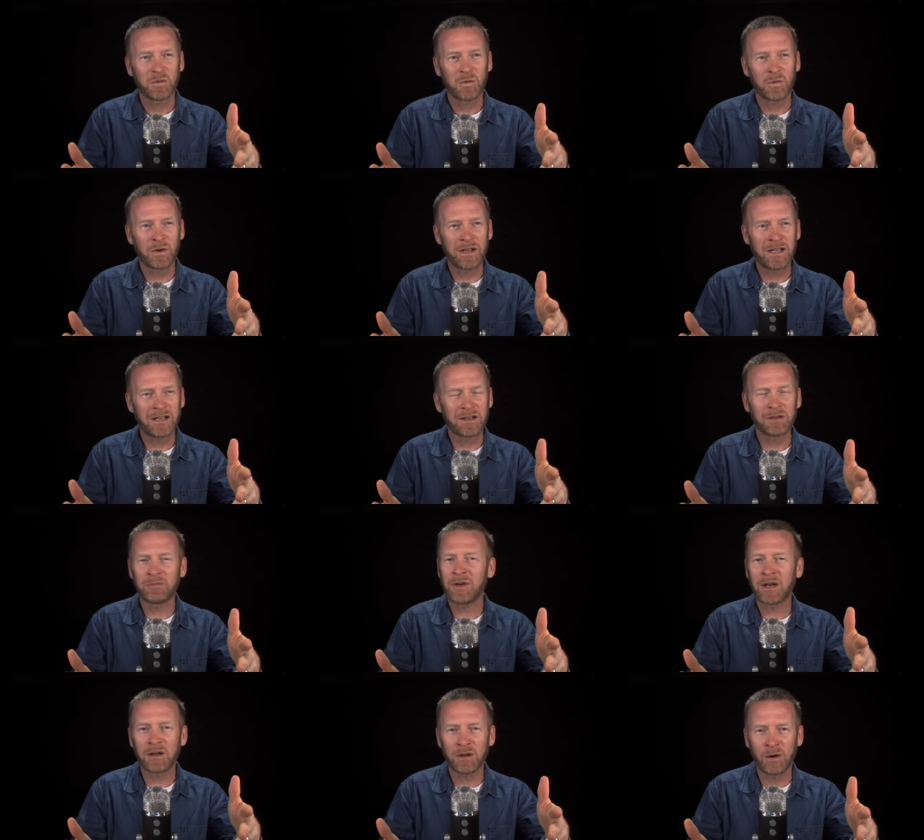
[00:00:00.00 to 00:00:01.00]
we could
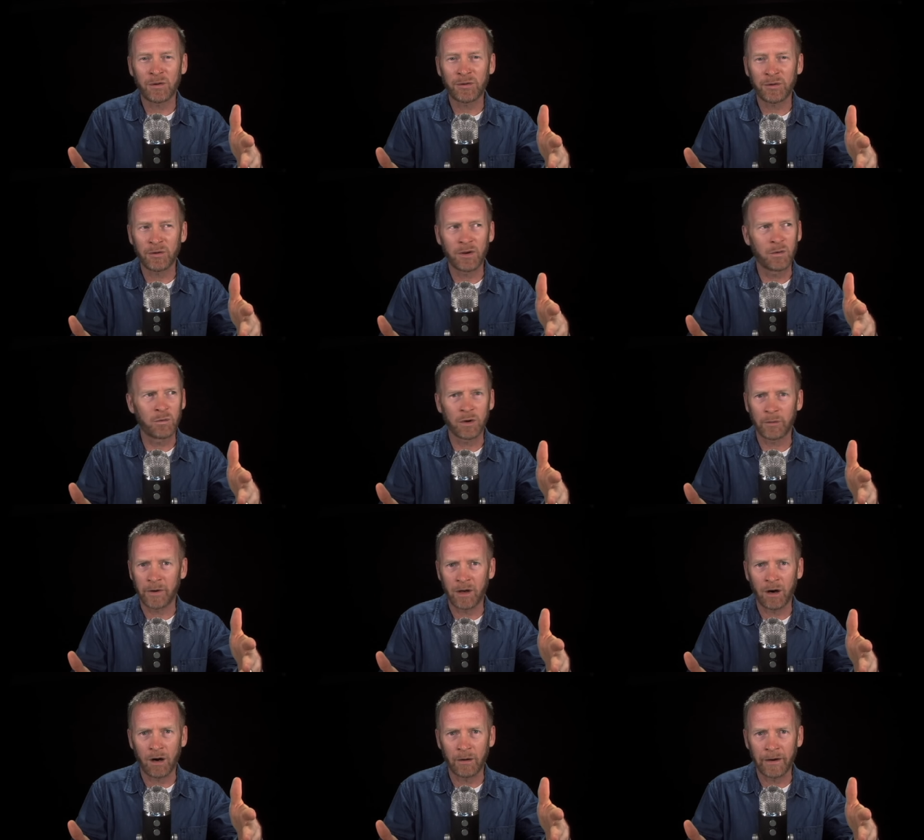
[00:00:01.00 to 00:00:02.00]
be closer than where
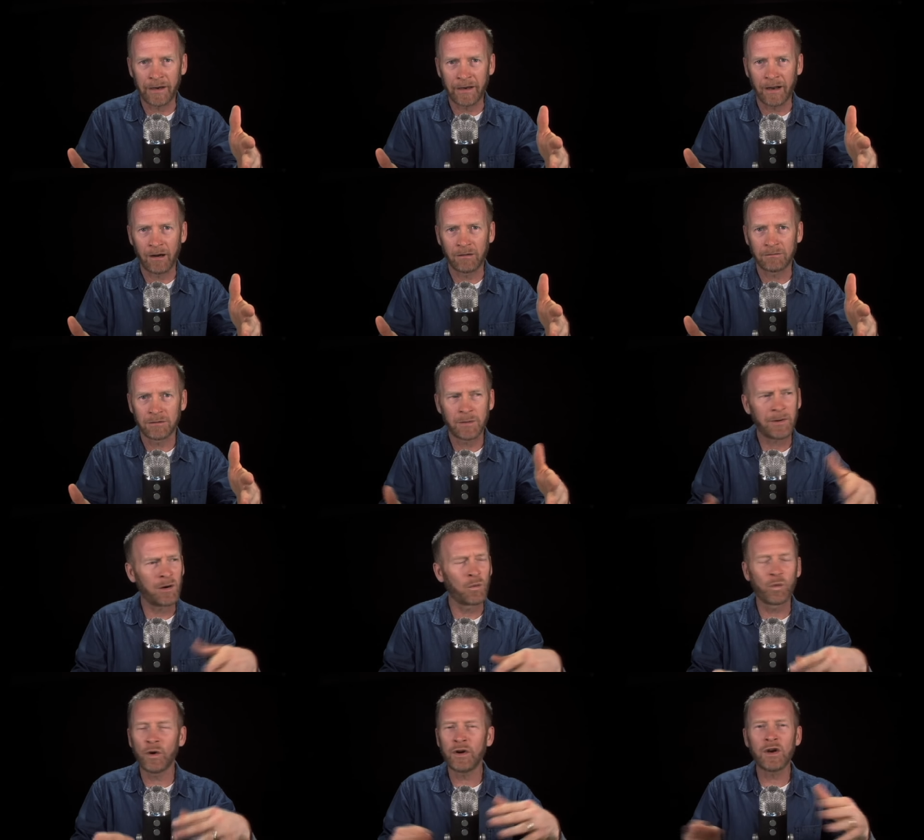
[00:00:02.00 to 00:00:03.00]
we are right now. No matter
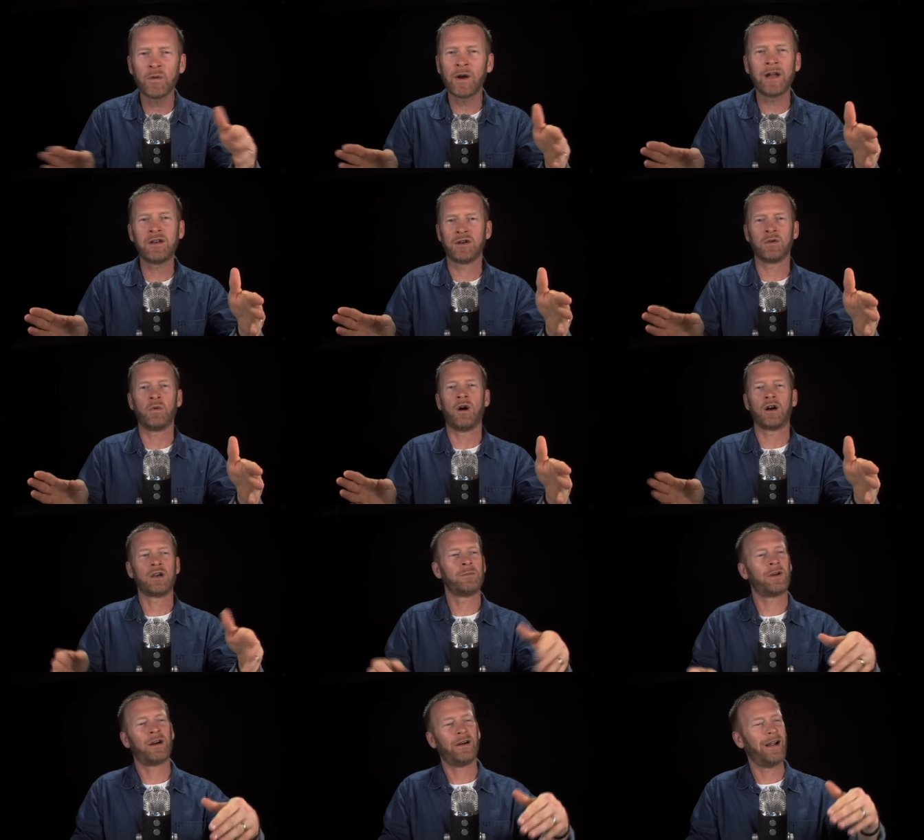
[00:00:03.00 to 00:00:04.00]
where you're at in your walk,
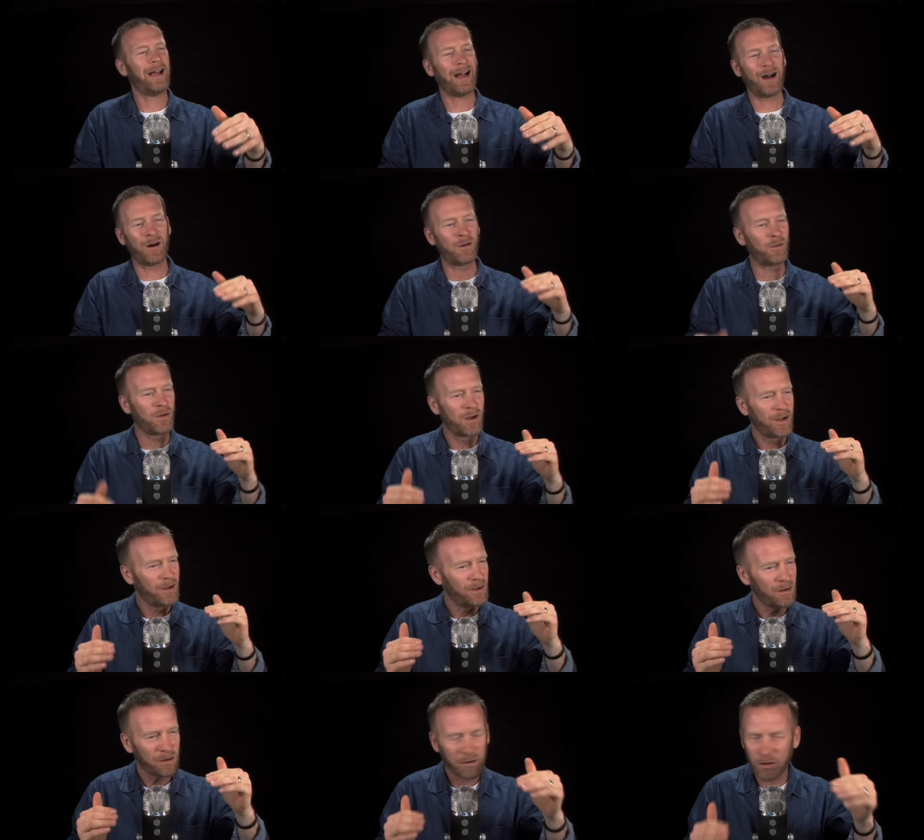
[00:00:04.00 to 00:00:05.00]
no matter how
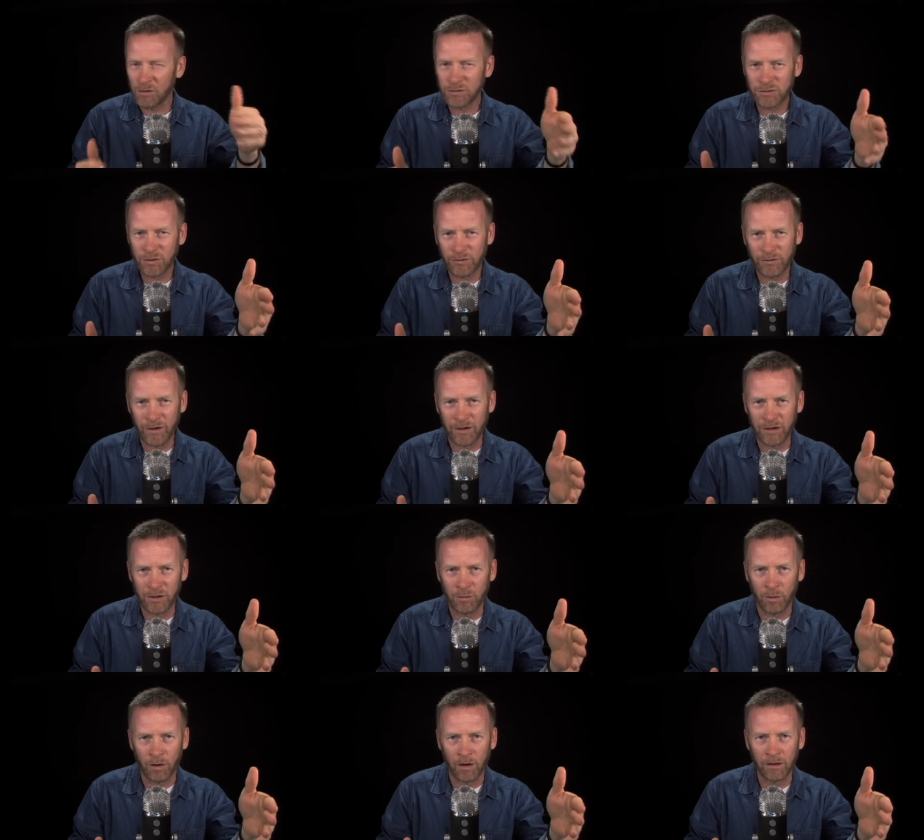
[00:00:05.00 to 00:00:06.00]
close you think
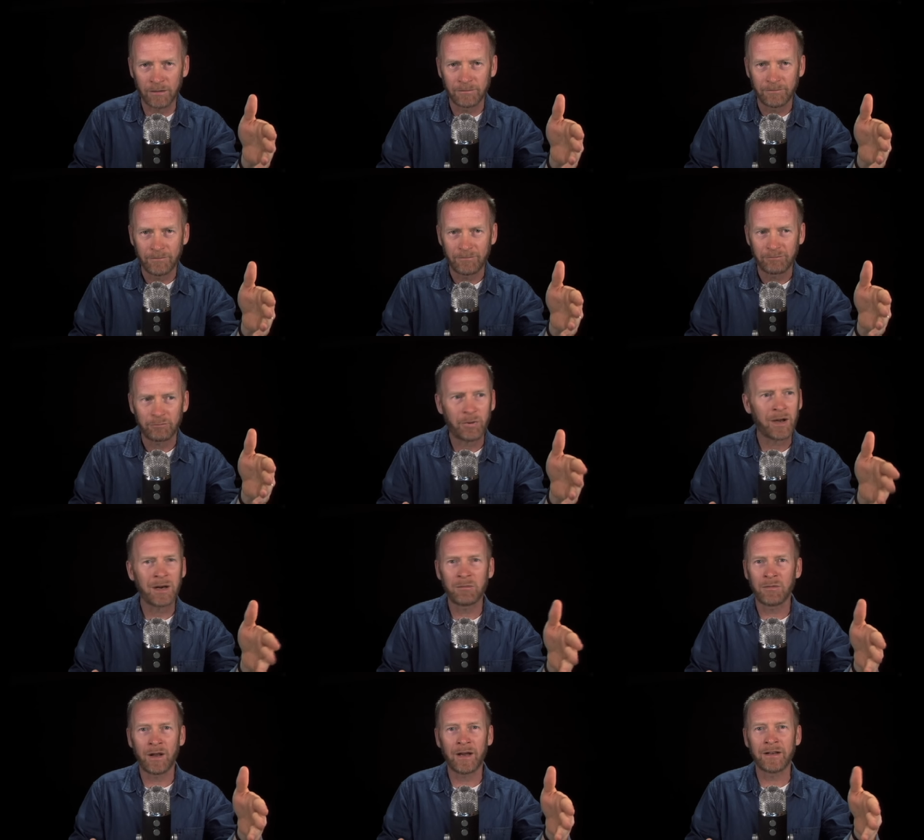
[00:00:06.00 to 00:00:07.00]
you are,
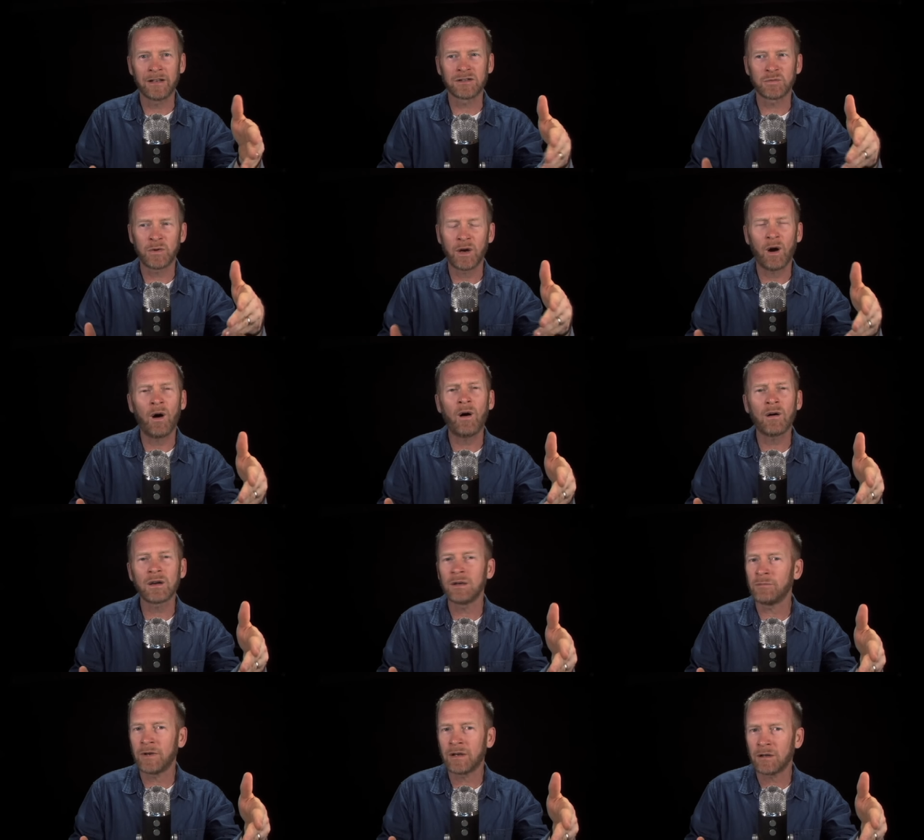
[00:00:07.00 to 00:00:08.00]
bottom line is we all
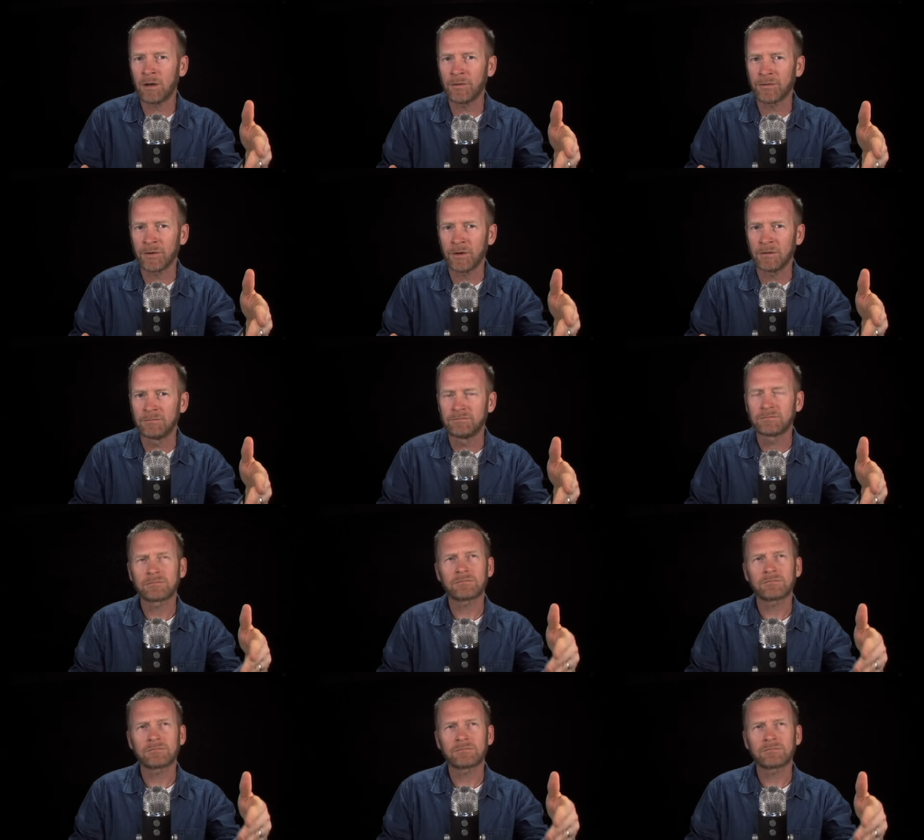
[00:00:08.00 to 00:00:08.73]
can be closer.